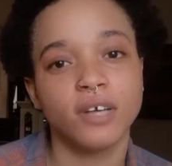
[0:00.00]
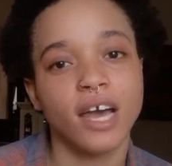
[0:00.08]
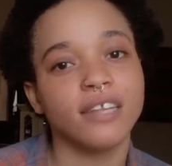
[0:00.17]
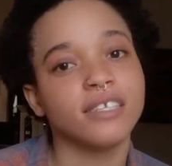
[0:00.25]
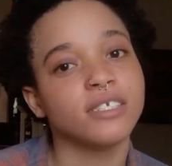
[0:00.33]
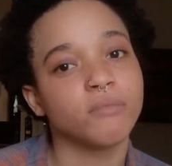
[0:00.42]

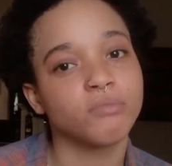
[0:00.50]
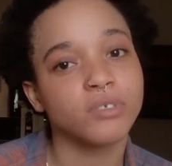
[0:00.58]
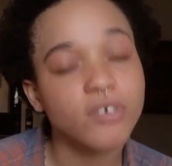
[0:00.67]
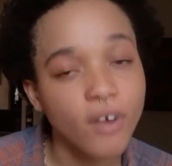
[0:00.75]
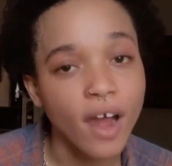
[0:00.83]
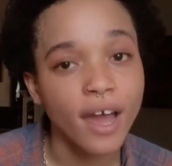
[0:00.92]
kindly
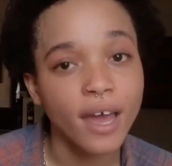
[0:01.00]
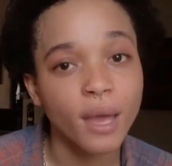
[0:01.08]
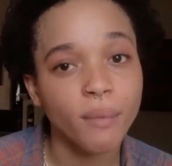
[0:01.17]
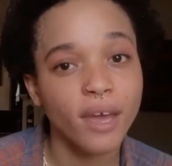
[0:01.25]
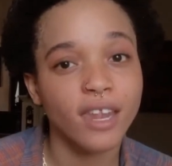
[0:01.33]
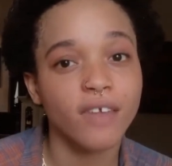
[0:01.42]
subscribe,
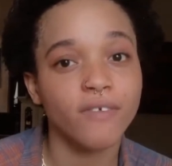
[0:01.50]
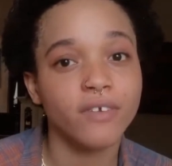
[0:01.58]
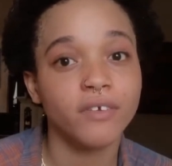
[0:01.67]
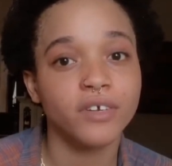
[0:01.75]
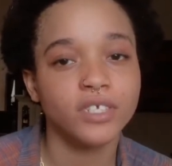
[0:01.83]
and if you're a